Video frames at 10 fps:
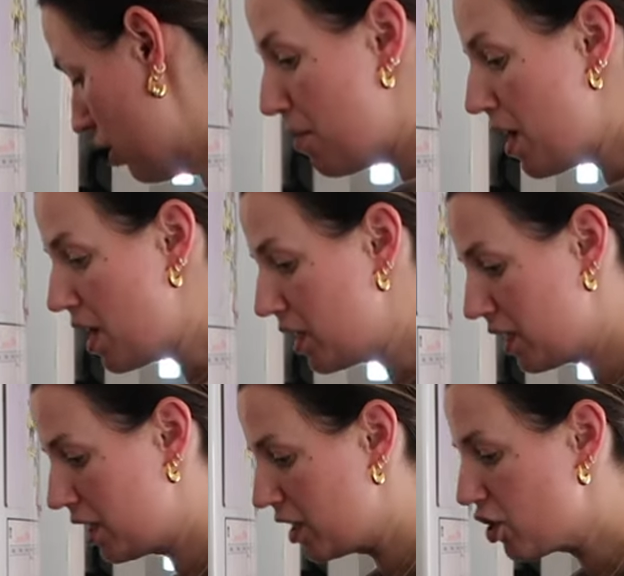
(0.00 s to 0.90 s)

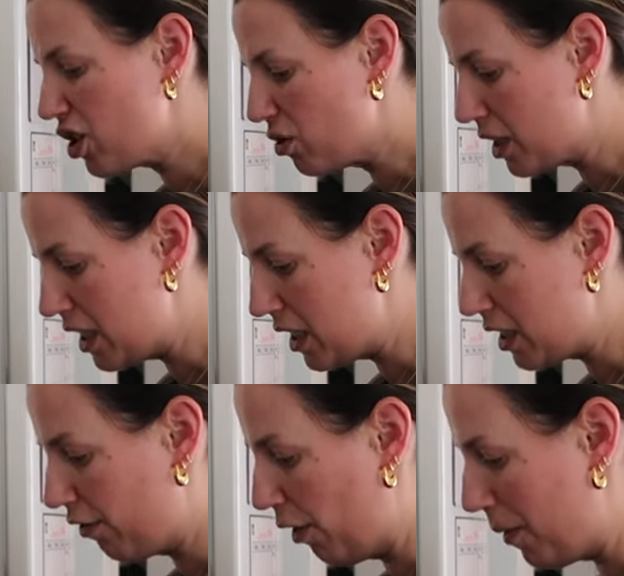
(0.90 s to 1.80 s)
but just not the
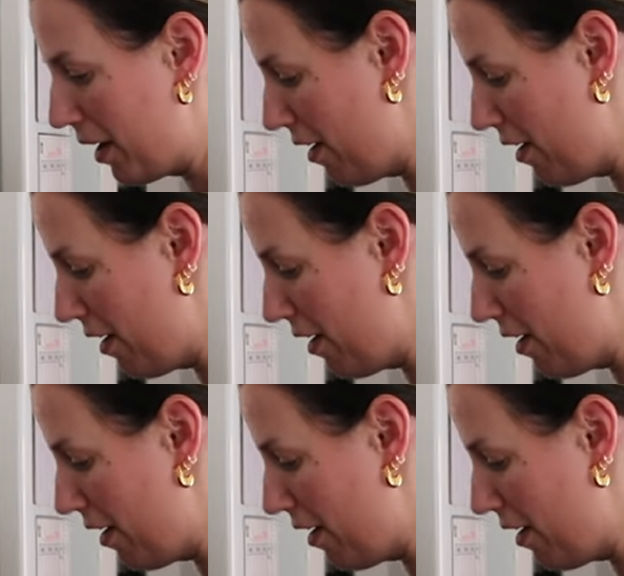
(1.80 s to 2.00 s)
easiest to film in.